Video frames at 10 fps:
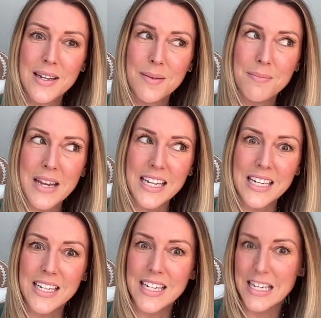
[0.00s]

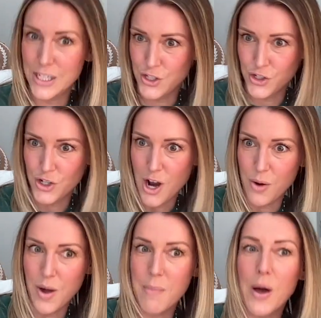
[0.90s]
making a kids
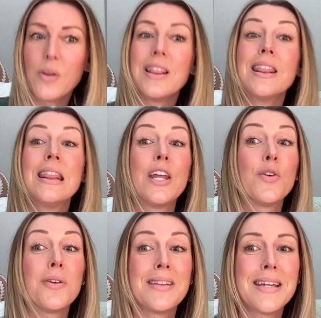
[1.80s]
show about
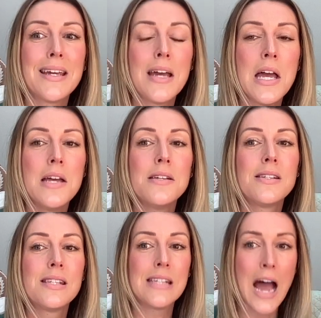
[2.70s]
literally
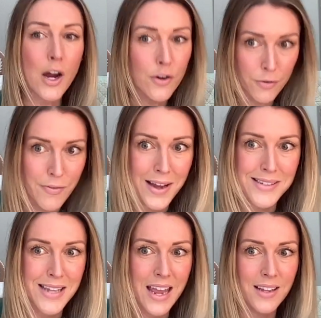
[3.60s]

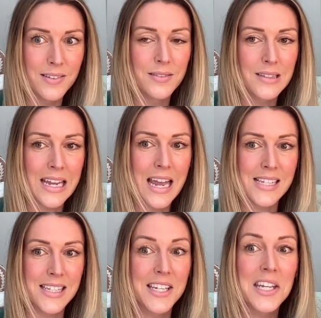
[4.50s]
sacrificing, like
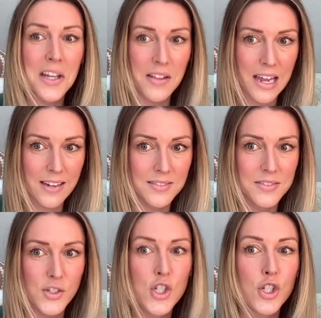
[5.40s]
as in killing
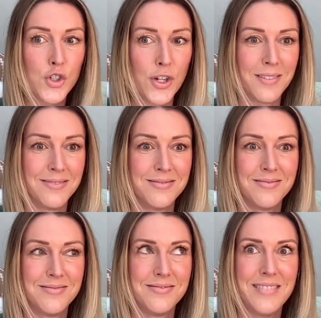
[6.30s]
children
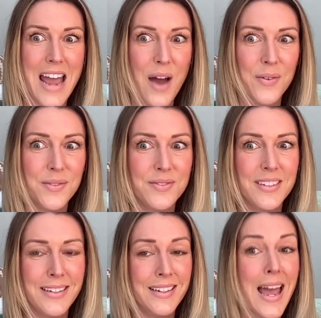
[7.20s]
now,
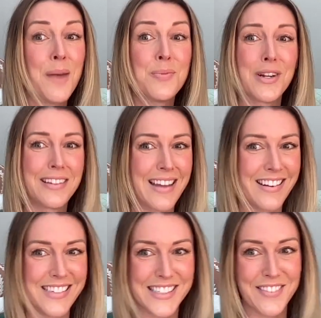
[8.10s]
and putting that
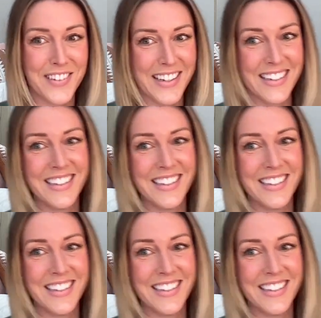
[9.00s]
on TV.